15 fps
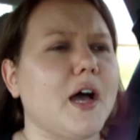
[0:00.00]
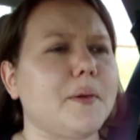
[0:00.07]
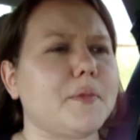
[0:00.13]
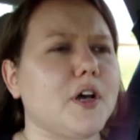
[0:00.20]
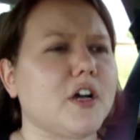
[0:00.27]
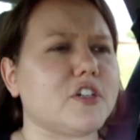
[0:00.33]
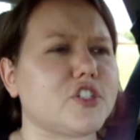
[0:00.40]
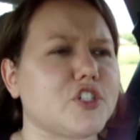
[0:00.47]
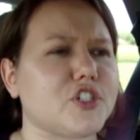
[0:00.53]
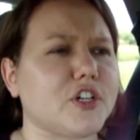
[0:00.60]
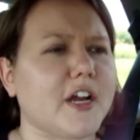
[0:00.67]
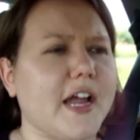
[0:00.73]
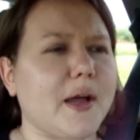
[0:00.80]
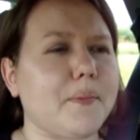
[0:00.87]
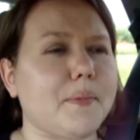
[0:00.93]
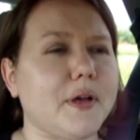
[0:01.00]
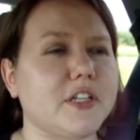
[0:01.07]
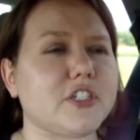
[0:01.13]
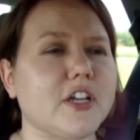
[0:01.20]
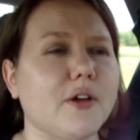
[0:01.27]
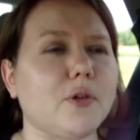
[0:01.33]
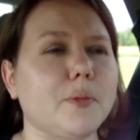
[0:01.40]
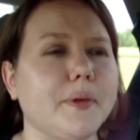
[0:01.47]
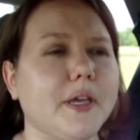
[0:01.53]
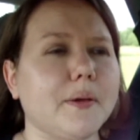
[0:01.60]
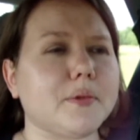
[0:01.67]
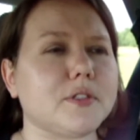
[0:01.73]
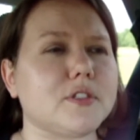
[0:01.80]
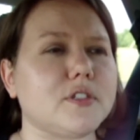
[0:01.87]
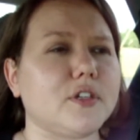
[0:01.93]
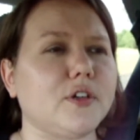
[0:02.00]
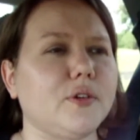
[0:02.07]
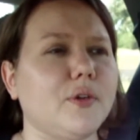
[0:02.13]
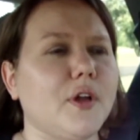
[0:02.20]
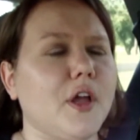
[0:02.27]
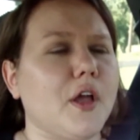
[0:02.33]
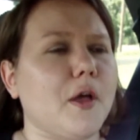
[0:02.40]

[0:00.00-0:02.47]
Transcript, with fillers: I'm not sure how much I will be able to do,